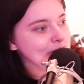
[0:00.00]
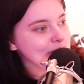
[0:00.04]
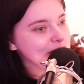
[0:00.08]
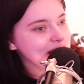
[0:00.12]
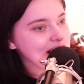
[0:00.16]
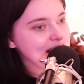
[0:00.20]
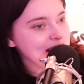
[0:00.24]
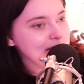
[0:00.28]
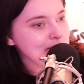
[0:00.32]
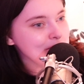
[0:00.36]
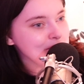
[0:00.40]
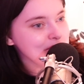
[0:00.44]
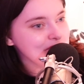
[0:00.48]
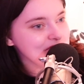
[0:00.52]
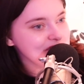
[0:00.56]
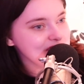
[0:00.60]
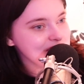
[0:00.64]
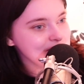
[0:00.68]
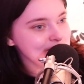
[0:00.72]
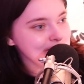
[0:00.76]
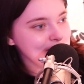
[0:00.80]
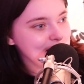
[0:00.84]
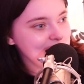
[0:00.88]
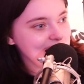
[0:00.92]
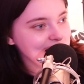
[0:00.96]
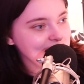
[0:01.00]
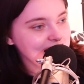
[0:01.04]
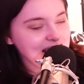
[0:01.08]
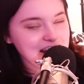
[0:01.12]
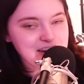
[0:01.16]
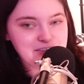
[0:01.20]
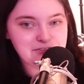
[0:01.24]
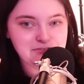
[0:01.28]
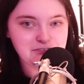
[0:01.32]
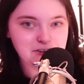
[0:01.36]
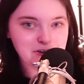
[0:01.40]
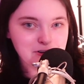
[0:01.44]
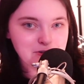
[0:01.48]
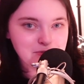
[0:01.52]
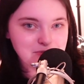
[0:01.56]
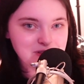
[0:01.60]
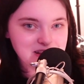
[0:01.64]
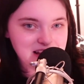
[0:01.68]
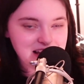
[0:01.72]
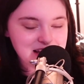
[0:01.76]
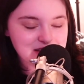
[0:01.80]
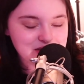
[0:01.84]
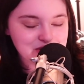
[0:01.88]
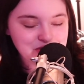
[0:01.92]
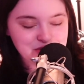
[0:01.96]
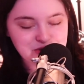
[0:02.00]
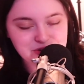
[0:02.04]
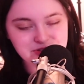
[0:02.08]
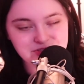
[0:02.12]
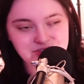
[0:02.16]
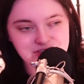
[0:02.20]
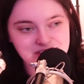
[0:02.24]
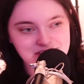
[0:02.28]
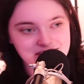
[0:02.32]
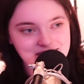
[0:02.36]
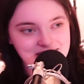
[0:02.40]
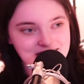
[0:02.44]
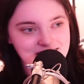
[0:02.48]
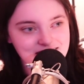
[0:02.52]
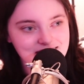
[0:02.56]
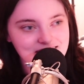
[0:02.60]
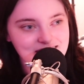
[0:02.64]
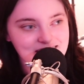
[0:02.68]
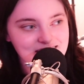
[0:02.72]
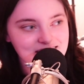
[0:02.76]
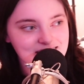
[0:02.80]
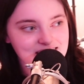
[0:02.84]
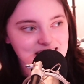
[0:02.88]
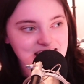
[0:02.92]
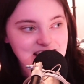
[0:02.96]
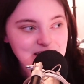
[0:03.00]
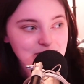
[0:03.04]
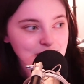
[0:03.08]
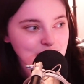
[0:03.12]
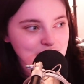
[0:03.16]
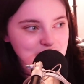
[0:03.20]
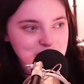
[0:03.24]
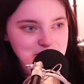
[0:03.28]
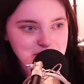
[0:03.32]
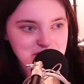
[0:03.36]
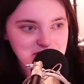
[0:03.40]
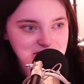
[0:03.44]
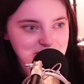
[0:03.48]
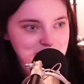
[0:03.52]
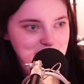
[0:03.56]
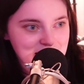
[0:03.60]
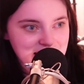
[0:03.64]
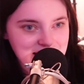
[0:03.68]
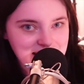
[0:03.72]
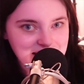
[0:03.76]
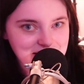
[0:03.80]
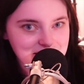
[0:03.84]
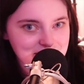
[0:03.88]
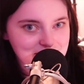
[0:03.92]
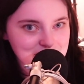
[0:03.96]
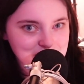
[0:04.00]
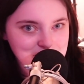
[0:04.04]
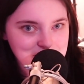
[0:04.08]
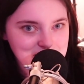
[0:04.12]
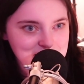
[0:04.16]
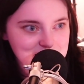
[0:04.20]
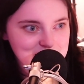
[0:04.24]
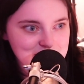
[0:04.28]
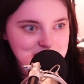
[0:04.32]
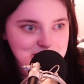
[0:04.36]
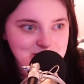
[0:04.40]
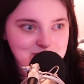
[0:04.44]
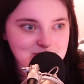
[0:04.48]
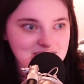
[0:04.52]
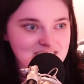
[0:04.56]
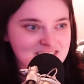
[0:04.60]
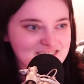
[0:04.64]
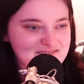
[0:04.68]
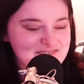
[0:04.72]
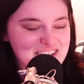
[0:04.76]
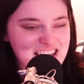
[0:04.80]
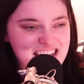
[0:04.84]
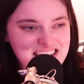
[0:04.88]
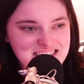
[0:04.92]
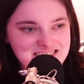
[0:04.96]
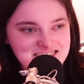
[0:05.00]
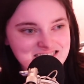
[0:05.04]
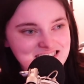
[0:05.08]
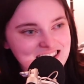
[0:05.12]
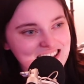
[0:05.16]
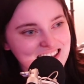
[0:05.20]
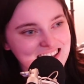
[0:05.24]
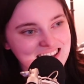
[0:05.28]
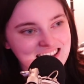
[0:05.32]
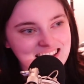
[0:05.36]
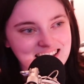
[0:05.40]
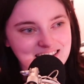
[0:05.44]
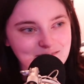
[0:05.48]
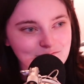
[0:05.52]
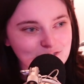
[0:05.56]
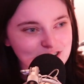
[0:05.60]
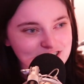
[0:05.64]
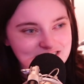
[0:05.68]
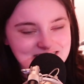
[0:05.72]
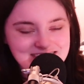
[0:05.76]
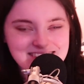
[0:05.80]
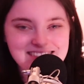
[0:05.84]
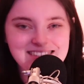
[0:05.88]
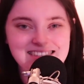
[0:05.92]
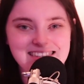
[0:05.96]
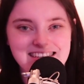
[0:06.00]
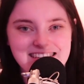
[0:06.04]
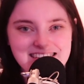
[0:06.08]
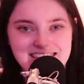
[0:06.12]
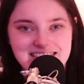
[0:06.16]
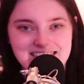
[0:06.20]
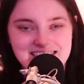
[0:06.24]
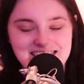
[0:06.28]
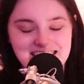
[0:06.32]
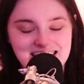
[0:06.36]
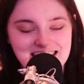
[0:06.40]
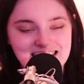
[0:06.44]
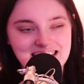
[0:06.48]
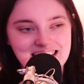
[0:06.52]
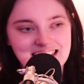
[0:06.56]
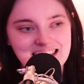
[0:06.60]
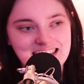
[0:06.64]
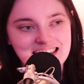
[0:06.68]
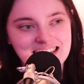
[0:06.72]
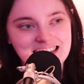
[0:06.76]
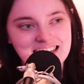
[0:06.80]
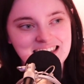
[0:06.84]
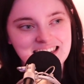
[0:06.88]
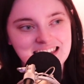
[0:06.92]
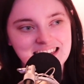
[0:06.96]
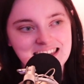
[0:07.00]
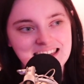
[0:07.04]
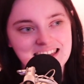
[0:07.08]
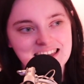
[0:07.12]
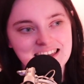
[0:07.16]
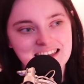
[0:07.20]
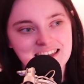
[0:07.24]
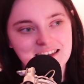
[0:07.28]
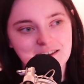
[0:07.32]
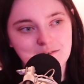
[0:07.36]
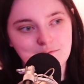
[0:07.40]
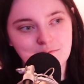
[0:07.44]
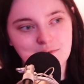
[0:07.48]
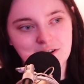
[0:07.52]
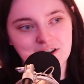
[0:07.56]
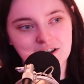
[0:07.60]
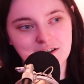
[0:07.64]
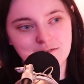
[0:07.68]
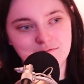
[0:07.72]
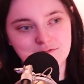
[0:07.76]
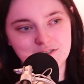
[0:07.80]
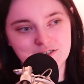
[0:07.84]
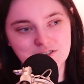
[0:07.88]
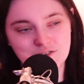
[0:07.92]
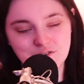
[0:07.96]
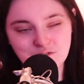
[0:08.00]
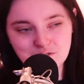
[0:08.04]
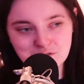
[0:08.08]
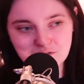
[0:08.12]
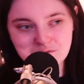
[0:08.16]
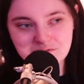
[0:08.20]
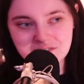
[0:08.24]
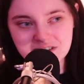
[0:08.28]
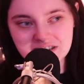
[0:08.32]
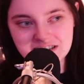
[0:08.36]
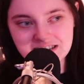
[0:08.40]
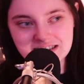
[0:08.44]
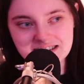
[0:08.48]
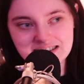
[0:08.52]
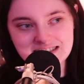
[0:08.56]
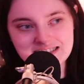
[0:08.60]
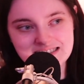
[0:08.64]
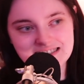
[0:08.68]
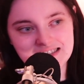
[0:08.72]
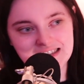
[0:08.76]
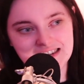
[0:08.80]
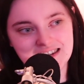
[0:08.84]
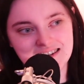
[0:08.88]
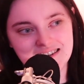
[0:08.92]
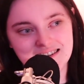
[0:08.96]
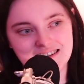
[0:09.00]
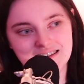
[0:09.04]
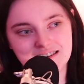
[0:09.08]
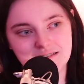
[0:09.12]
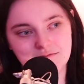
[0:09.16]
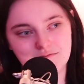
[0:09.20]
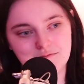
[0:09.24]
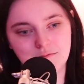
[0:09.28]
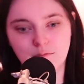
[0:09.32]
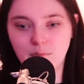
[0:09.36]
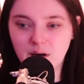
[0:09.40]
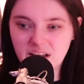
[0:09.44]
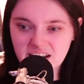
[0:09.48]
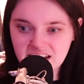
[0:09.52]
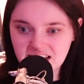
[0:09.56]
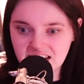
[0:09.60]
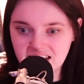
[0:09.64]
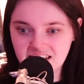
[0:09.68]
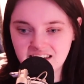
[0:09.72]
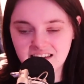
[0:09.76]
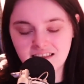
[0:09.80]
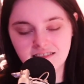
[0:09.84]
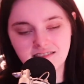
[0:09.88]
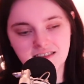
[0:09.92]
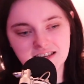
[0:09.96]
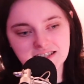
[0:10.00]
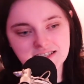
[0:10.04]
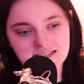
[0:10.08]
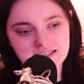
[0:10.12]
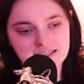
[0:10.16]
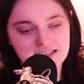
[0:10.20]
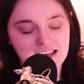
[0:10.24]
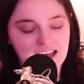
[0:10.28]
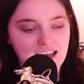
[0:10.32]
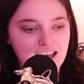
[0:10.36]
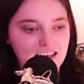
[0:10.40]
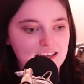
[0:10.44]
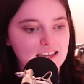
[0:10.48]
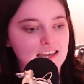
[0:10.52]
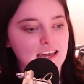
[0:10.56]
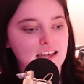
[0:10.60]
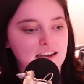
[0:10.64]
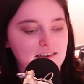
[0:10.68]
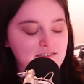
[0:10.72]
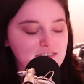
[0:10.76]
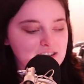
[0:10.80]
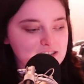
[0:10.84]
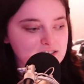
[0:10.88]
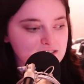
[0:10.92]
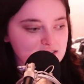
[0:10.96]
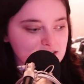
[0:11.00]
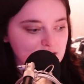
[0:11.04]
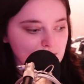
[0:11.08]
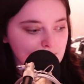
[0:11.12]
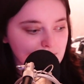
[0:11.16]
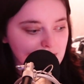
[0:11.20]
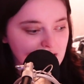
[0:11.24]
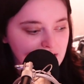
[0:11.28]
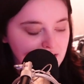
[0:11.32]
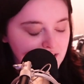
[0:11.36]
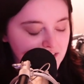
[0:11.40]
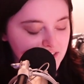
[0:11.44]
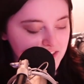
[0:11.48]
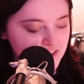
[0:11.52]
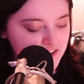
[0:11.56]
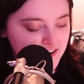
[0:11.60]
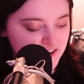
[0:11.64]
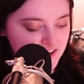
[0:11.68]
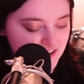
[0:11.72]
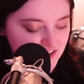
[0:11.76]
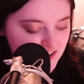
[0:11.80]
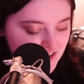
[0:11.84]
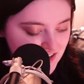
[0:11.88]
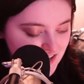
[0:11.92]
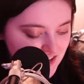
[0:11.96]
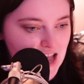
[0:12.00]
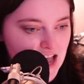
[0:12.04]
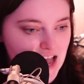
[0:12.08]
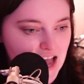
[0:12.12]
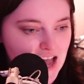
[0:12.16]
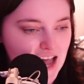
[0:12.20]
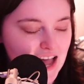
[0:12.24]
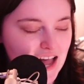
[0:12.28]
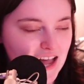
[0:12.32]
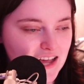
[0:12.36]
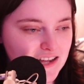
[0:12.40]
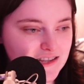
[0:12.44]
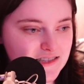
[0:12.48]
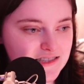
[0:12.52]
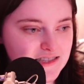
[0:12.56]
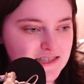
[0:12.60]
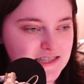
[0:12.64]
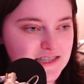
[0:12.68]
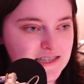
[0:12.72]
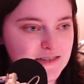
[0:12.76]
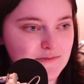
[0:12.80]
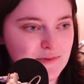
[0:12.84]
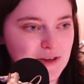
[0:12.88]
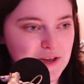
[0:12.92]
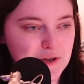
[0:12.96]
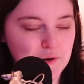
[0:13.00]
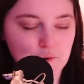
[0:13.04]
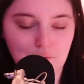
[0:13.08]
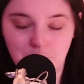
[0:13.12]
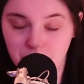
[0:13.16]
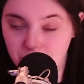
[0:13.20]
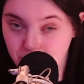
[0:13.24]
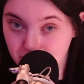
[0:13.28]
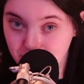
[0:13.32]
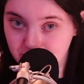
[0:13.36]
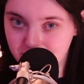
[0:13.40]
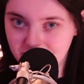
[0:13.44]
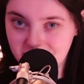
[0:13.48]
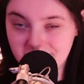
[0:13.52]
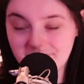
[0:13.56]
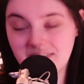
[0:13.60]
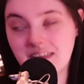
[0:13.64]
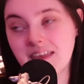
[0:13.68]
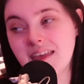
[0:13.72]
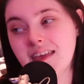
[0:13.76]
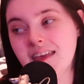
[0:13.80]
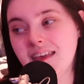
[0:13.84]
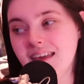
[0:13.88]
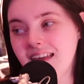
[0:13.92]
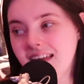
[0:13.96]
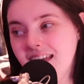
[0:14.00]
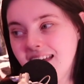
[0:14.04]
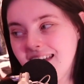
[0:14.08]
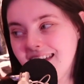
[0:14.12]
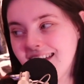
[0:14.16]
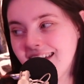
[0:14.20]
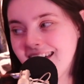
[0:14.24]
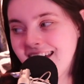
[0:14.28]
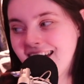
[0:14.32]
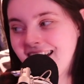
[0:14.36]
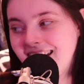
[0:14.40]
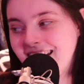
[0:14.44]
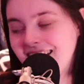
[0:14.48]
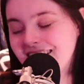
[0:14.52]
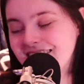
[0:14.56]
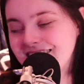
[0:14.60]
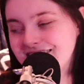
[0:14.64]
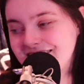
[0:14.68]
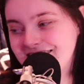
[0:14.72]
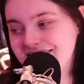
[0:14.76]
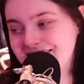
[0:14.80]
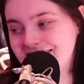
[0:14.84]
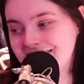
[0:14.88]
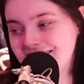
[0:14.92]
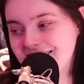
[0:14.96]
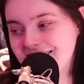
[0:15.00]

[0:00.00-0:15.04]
when I moved back here from Glasgow, I didn't want to move back here from Glasgow. I wanted to stay in the city, but it was COVID and money and things like that. I kind of ended up back here and back home. And